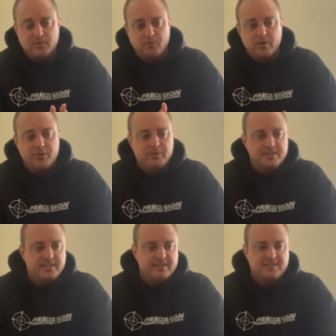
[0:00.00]
So if we're doing
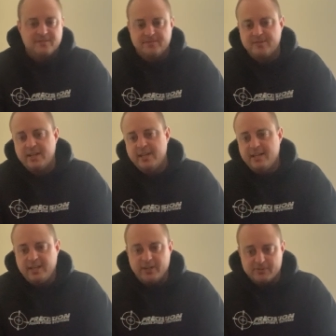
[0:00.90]
sets of,
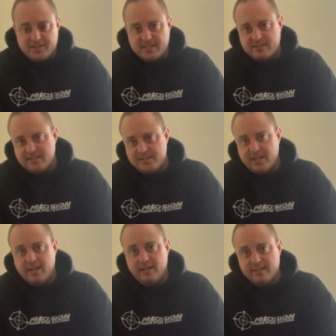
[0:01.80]
you know, 6 to
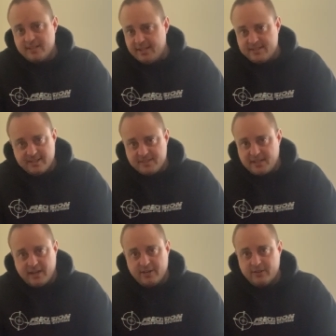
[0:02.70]
10, it's an
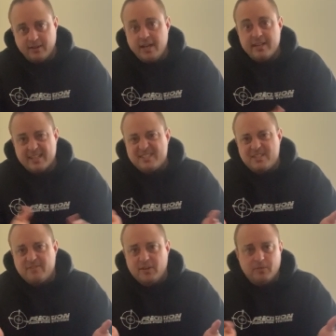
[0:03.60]
entire, that's
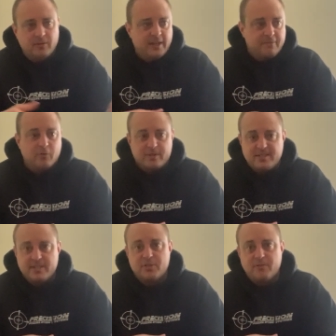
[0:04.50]
stuff that, like for
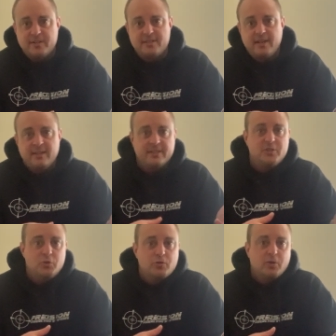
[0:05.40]
accessories,
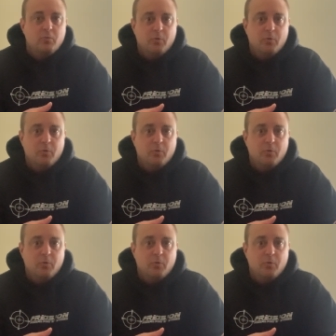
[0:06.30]
that's usually